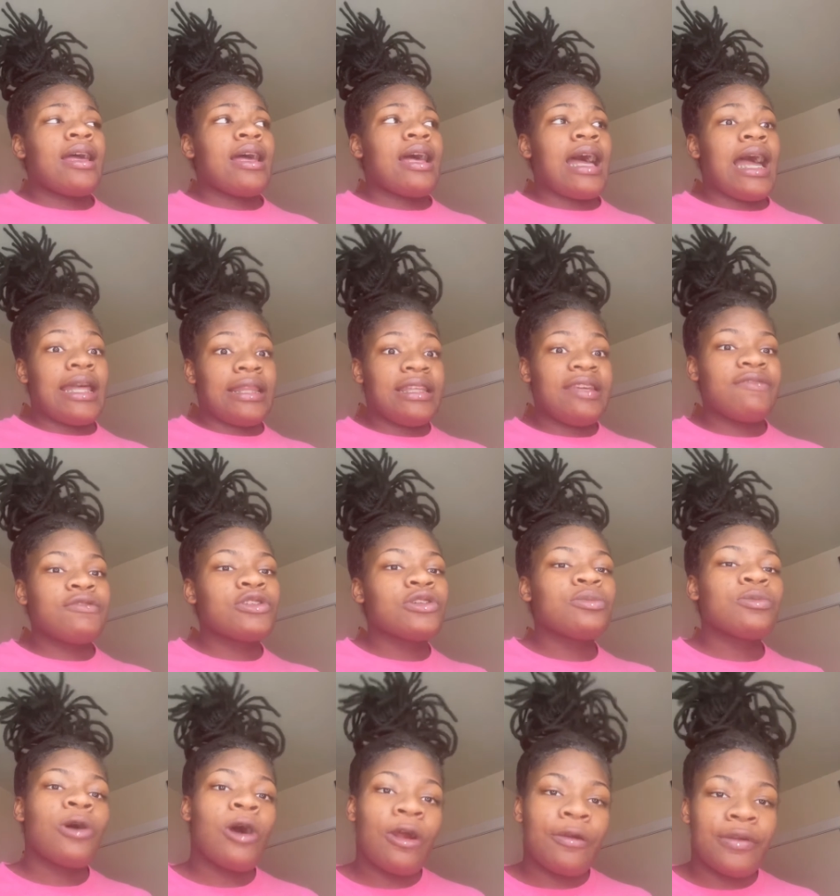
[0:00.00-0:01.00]
I leave
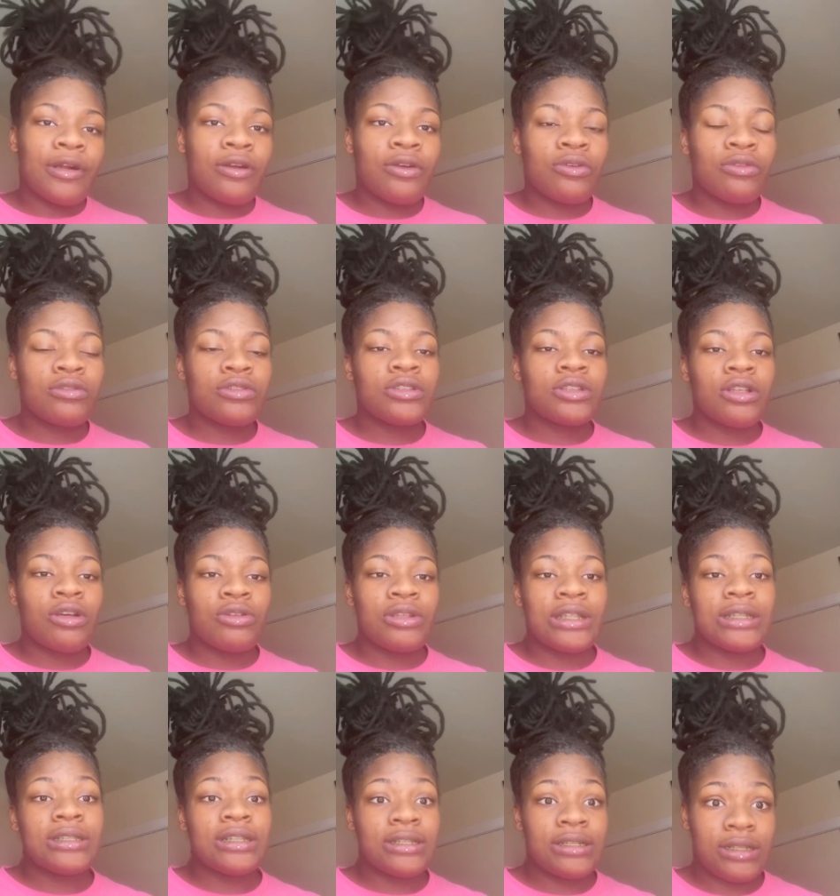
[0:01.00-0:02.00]
tomorrow, so
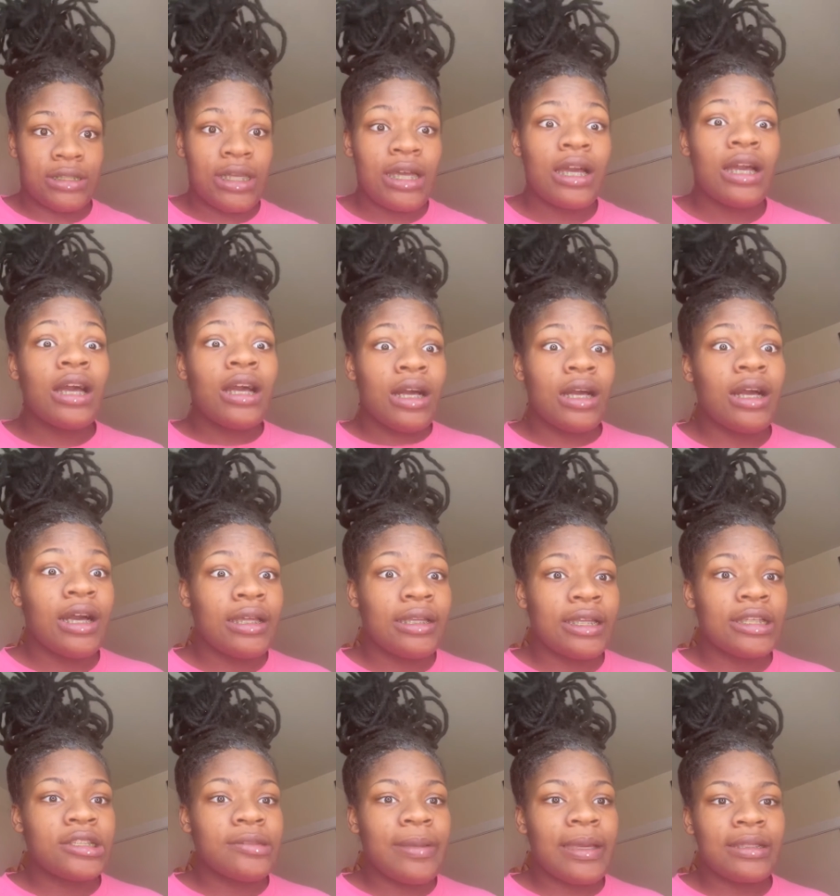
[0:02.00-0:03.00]
this is
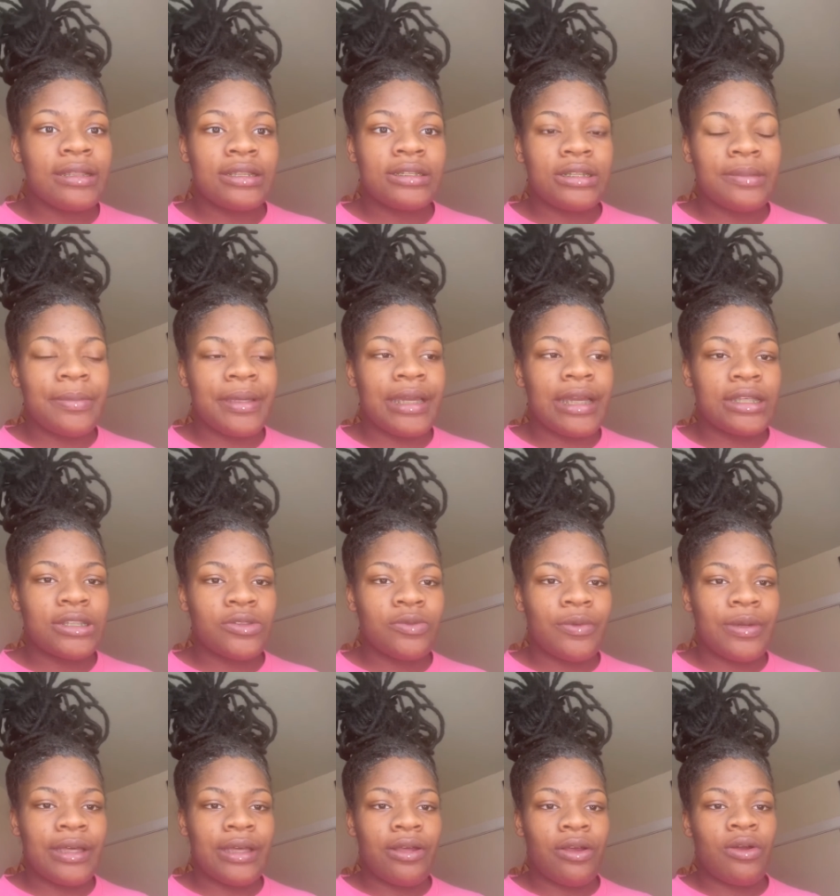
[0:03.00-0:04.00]
unexpected to me as
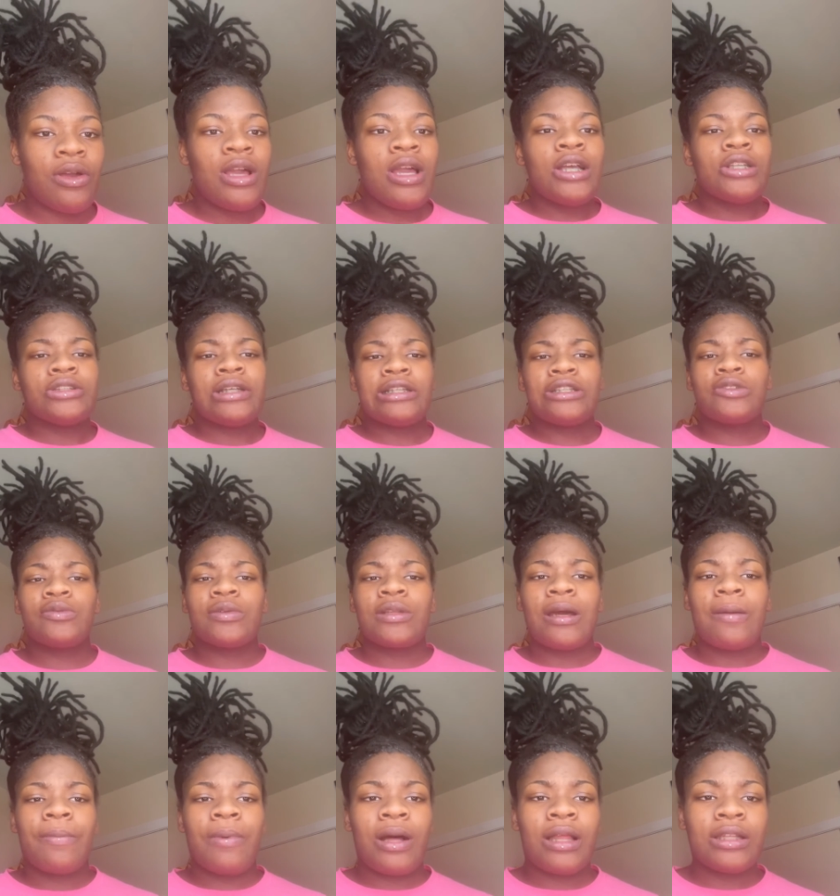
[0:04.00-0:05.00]
well. So I just want
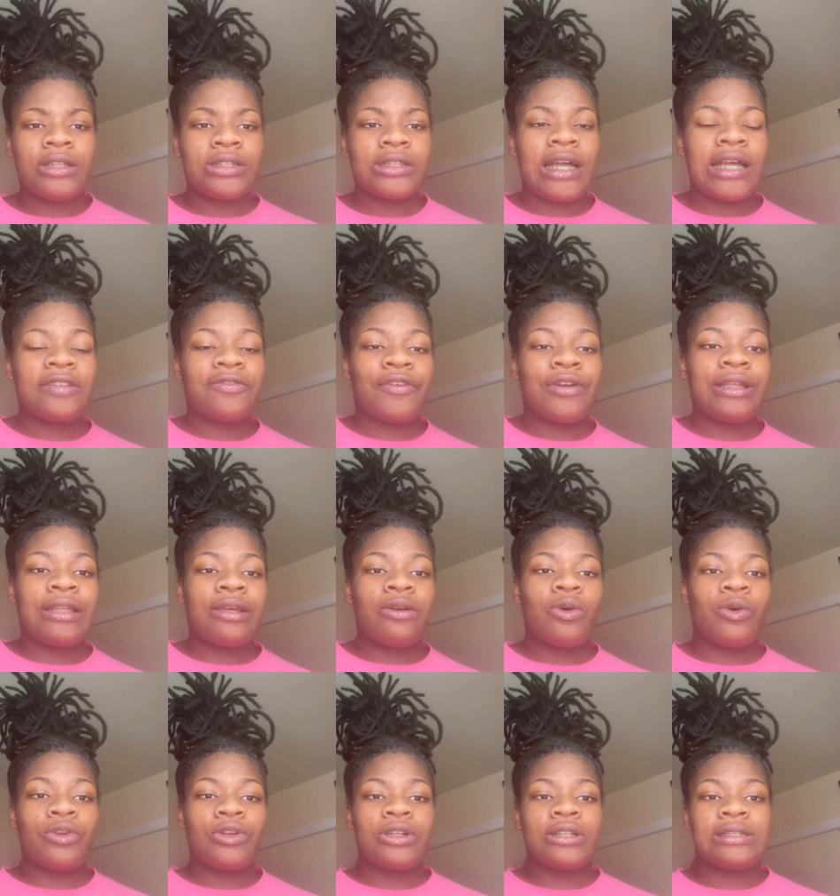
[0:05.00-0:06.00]
to apologize for any
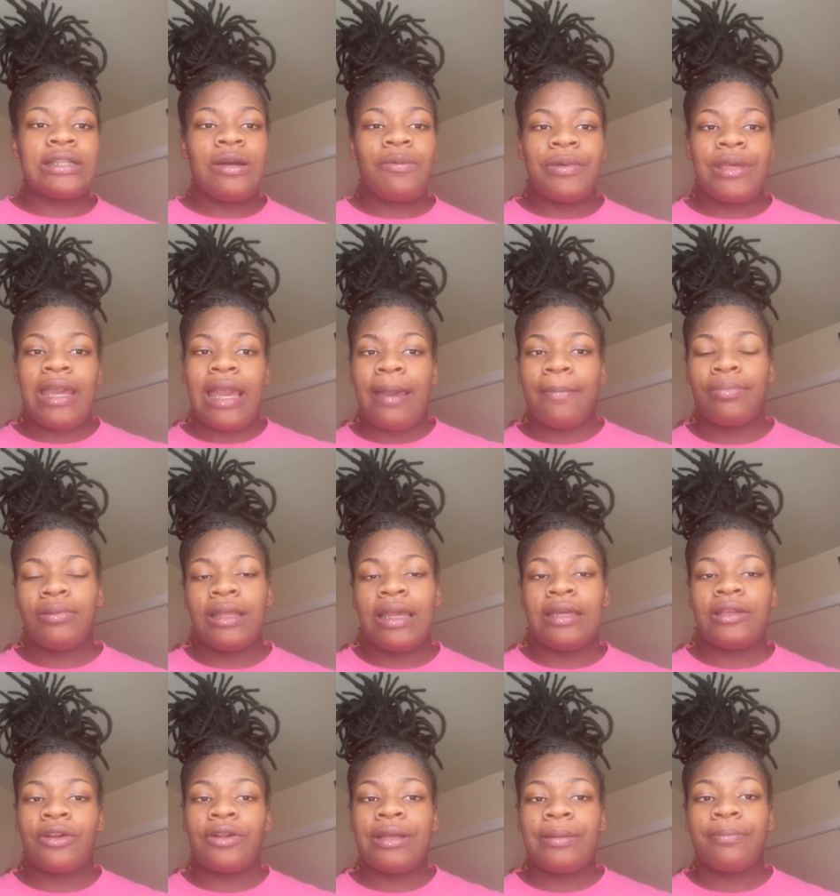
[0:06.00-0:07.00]
orders that we had
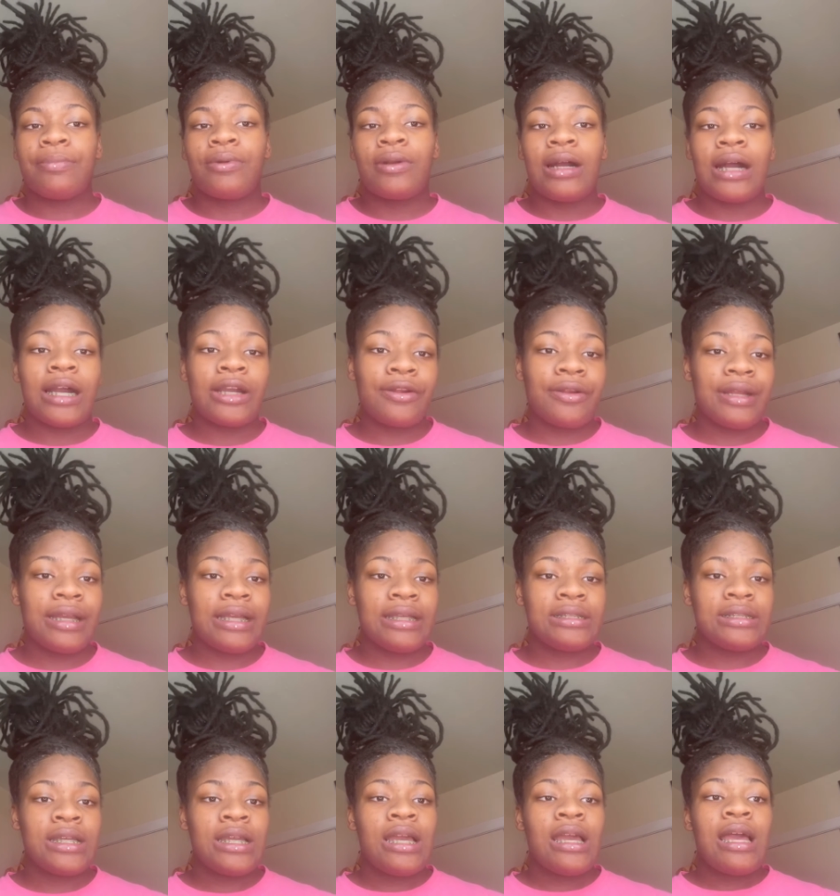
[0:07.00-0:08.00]
planned or in
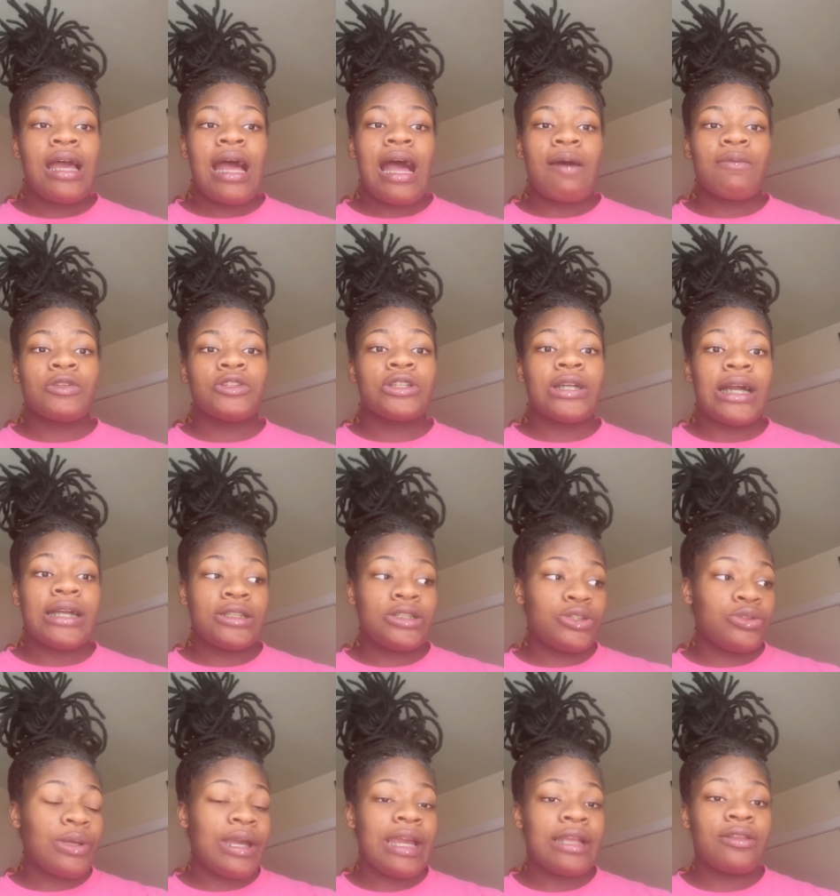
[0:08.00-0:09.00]
progress. I will try
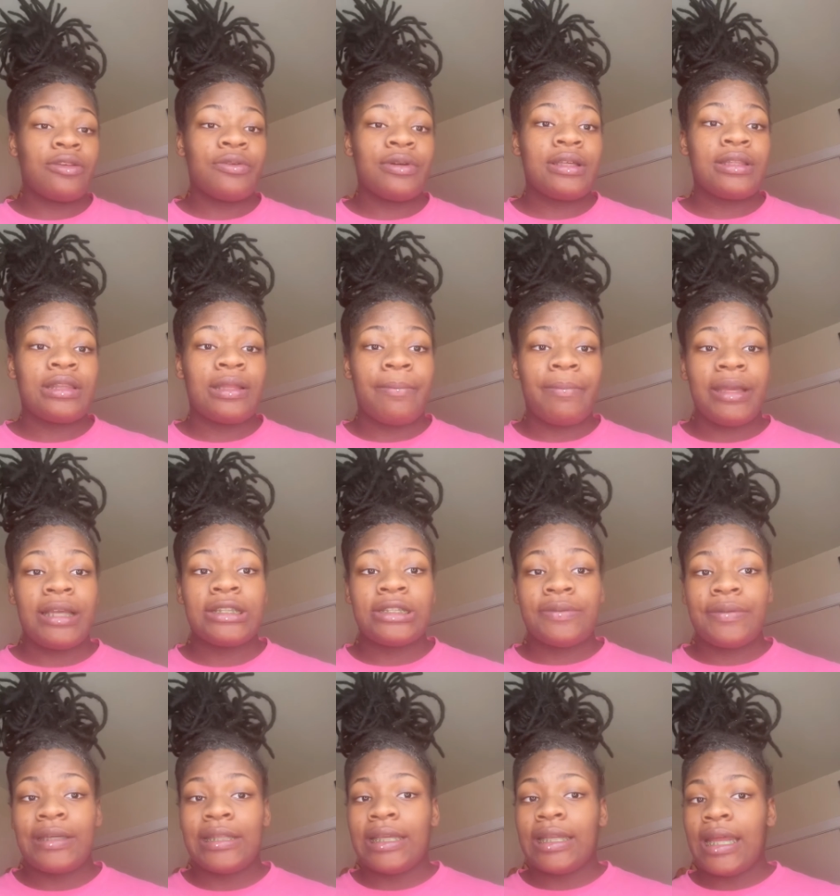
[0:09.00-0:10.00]
to handle it the best
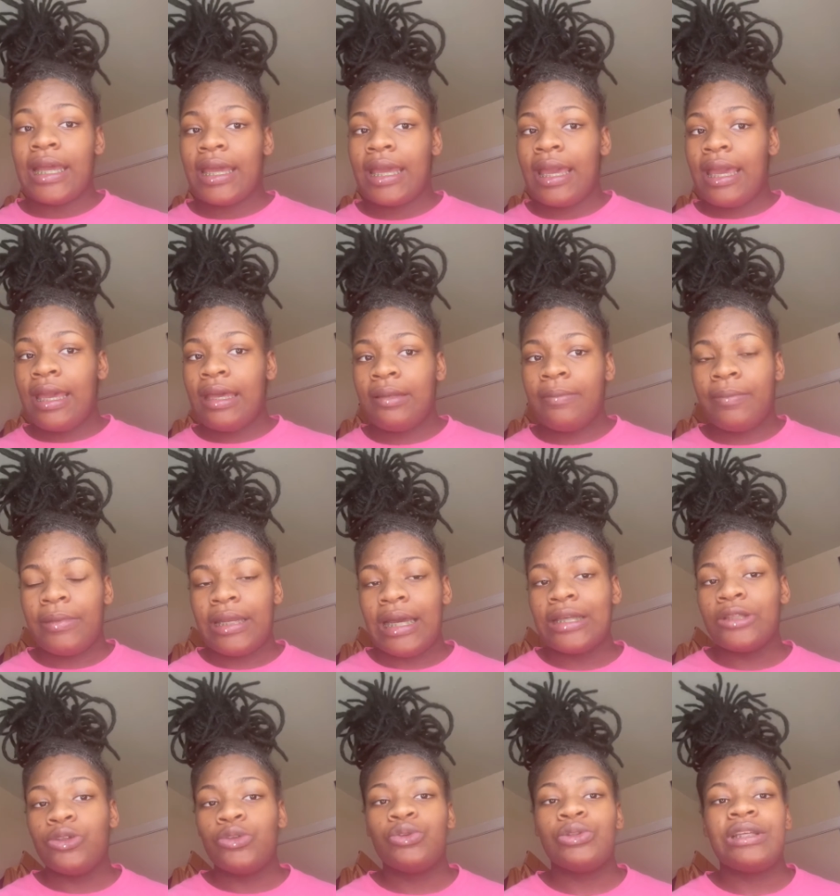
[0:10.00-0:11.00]
way that I can, but
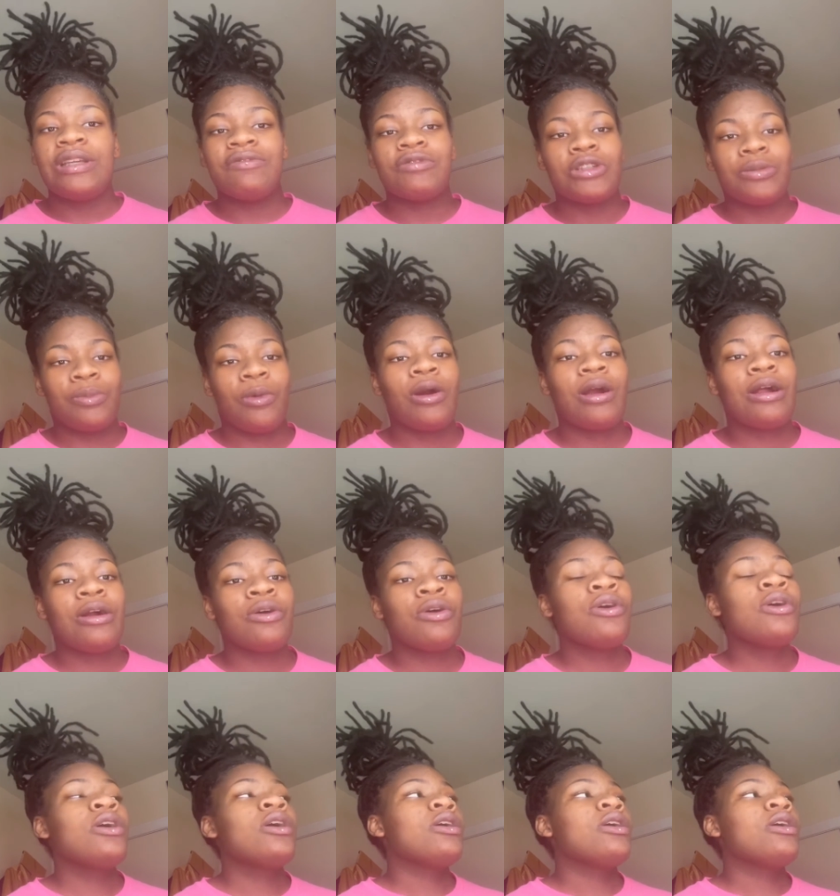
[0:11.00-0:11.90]
I do leave tomorrow.